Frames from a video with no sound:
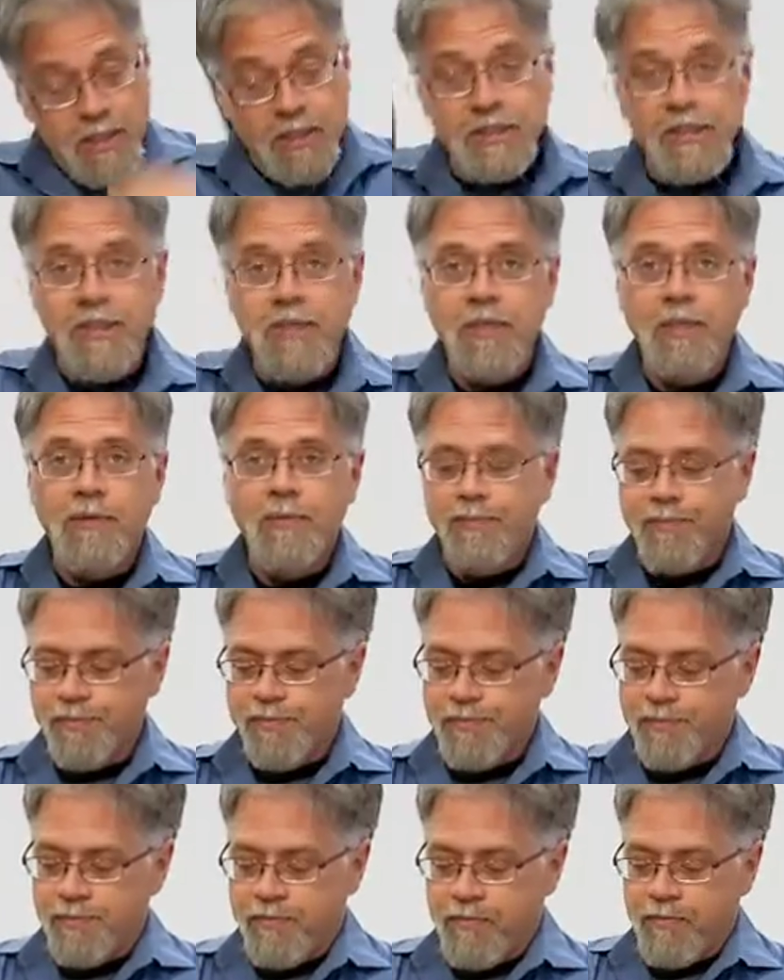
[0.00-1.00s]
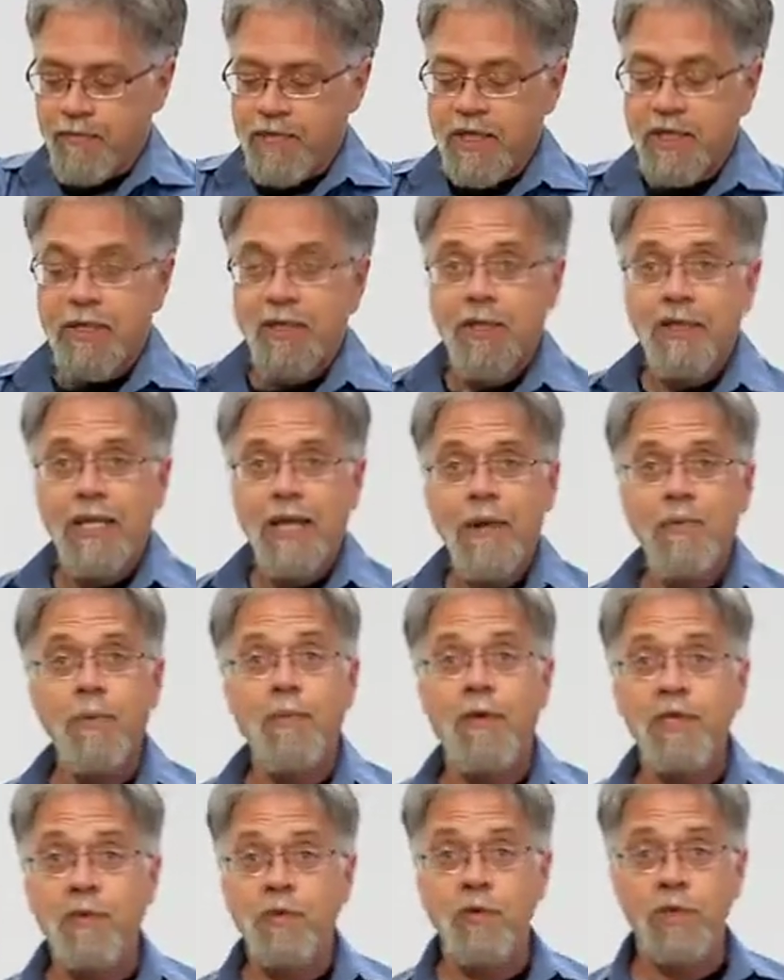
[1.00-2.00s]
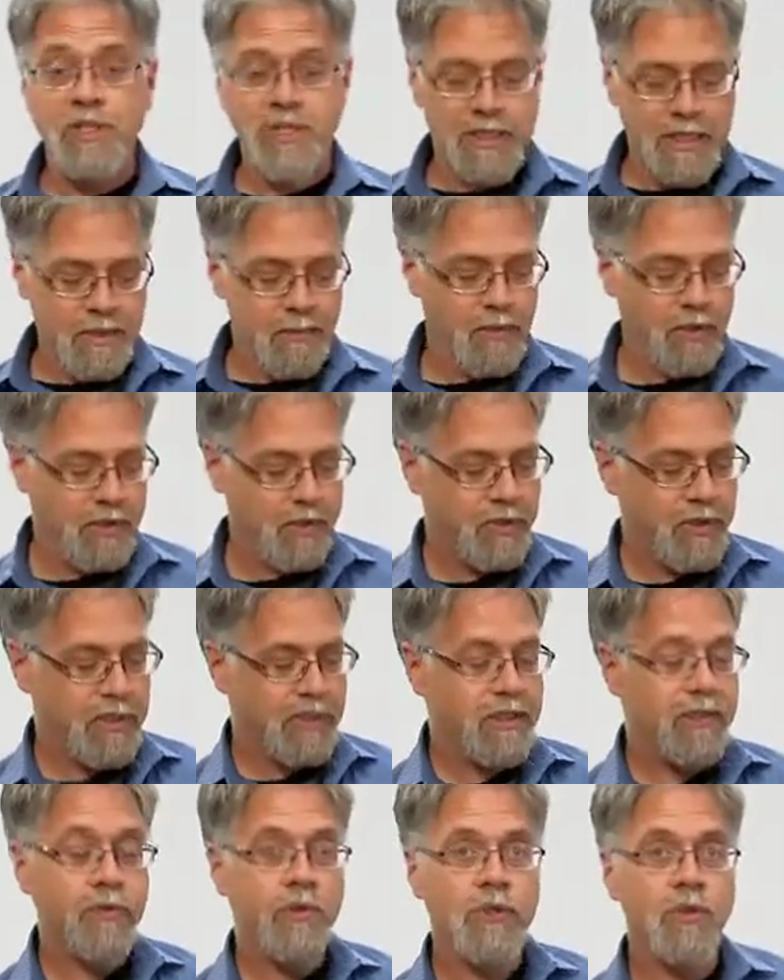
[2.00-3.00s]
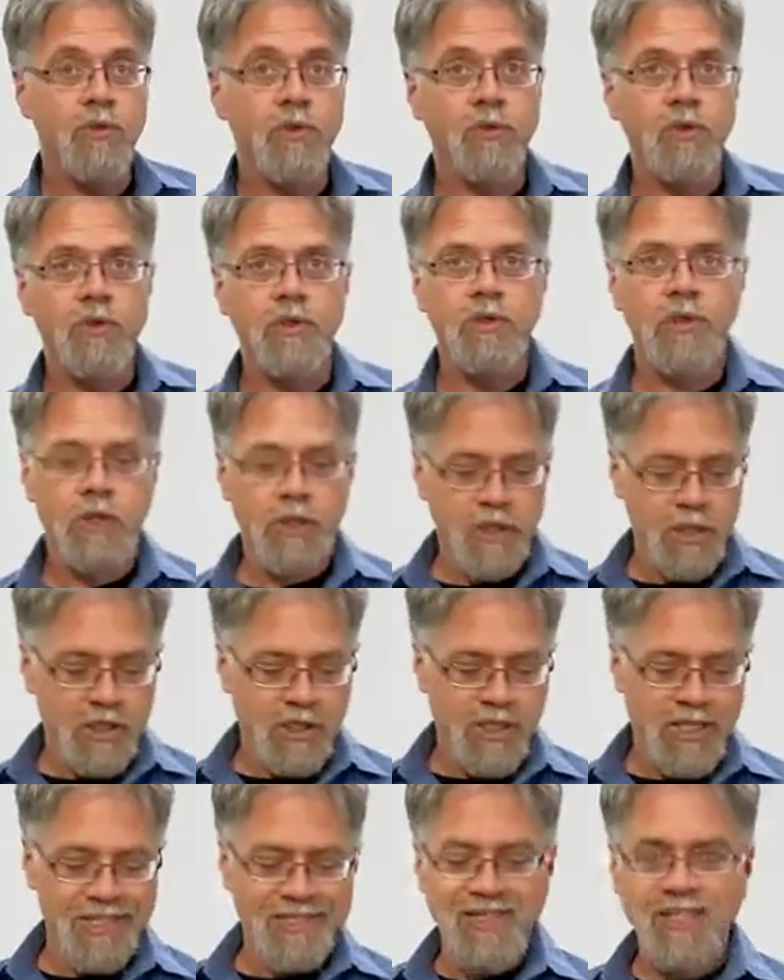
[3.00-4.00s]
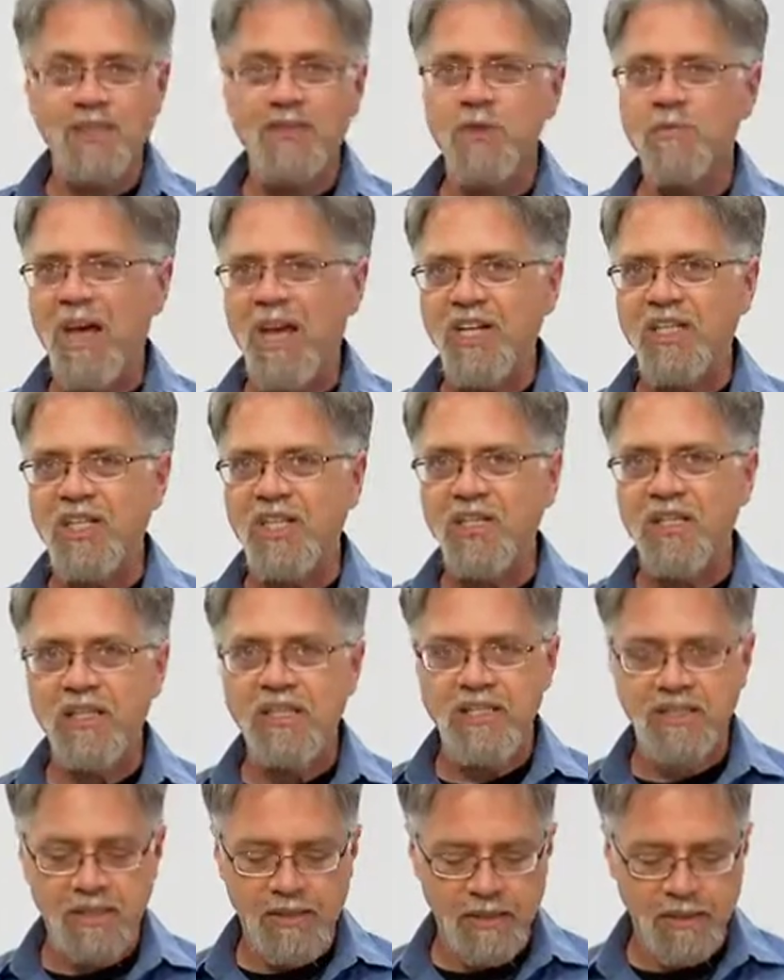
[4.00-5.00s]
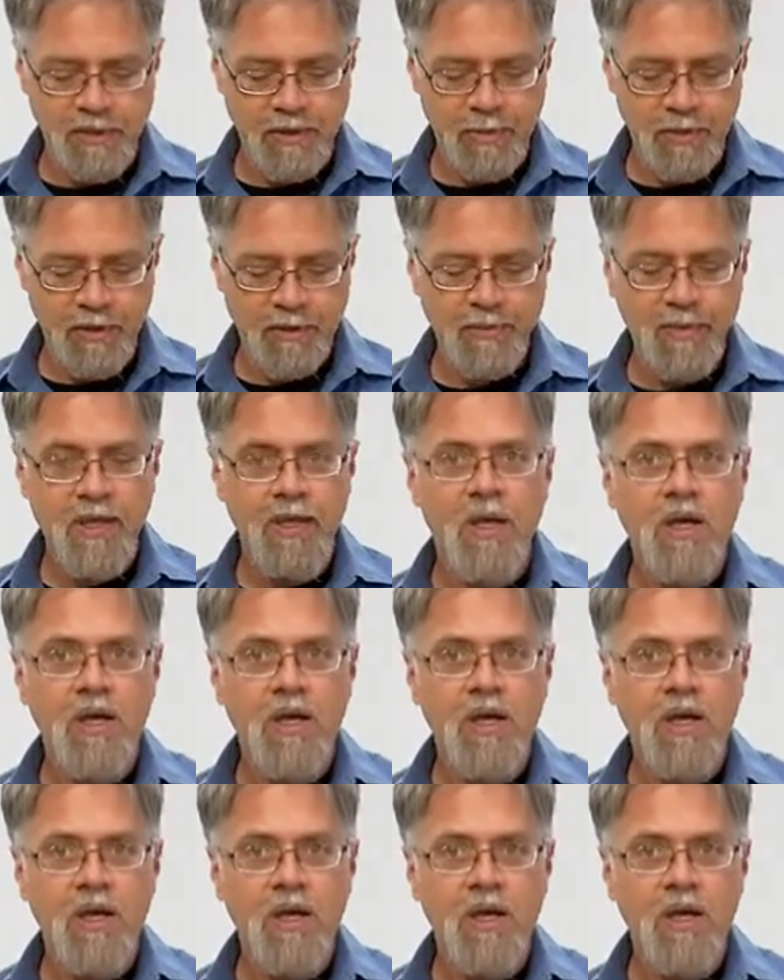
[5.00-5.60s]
is going to make the camera much more stable and greatly reduce your chances of smashing the lens into something.